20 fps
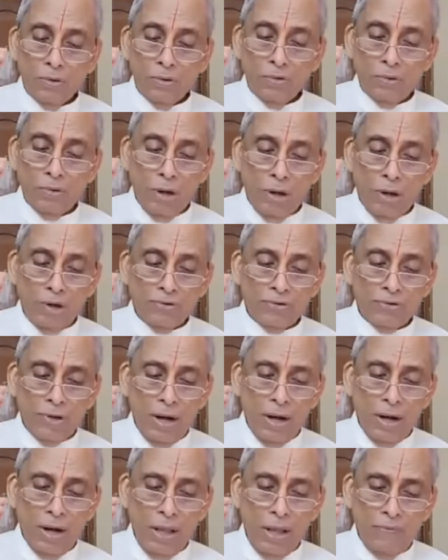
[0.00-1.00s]
to
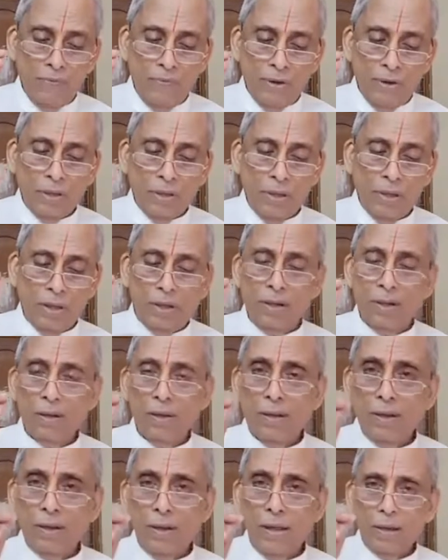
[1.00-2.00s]
understand everything
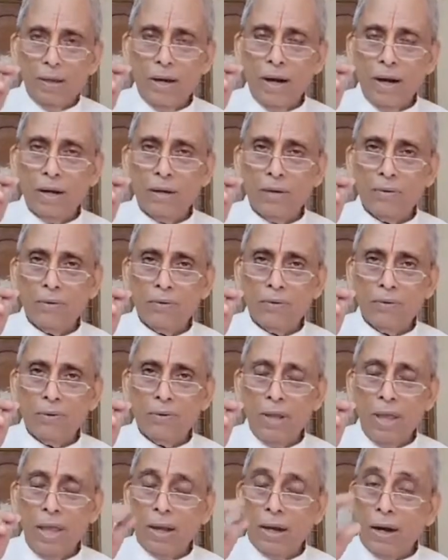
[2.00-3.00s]

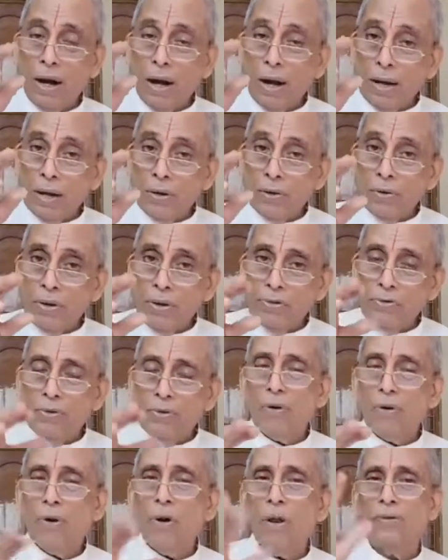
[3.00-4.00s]
according to his
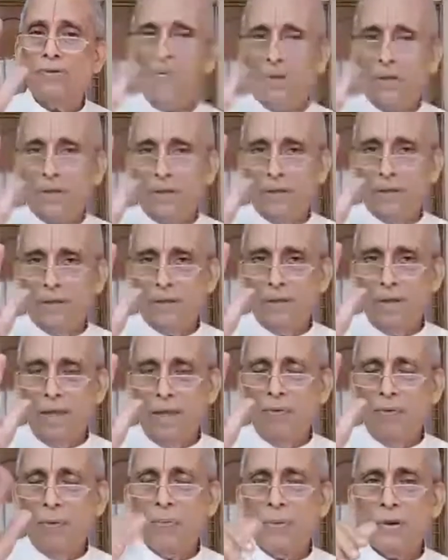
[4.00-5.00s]
own logic.
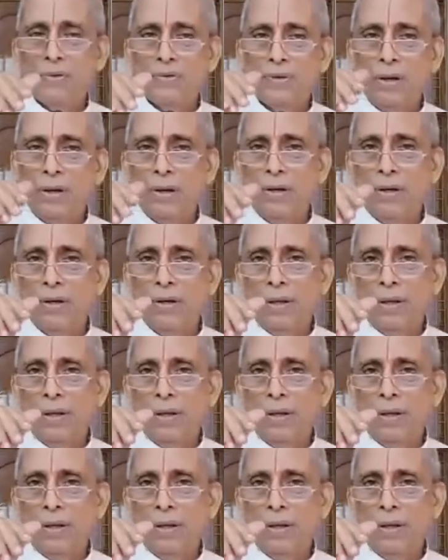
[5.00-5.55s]
Every person